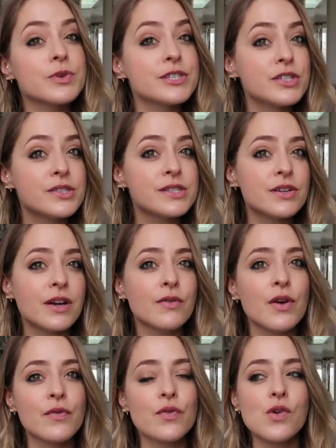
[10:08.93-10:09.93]
We do still
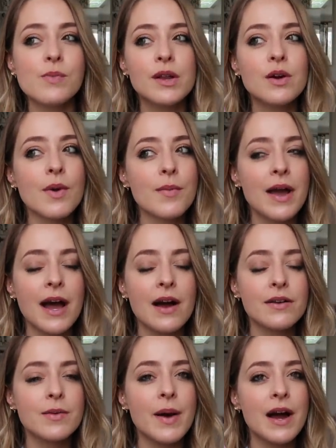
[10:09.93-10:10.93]
give her formula when we're
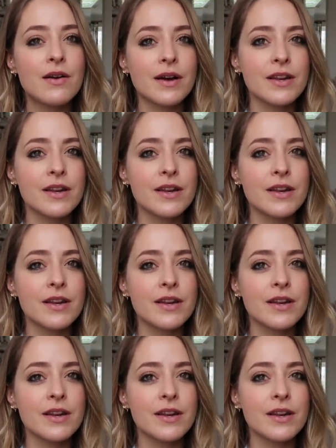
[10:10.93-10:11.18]
out and about.